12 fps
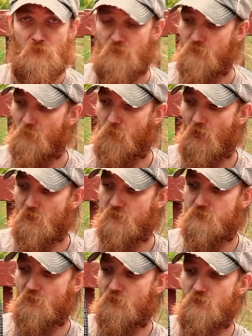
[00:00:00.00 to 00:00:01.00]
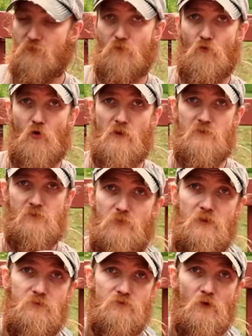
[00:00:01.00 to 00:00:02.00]
the pockets on it weighs
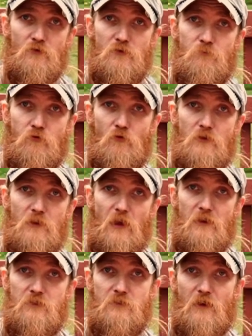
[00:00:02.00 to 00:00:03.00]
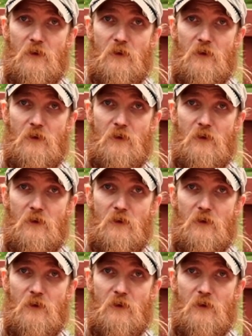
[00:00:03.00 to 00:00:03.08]
30.8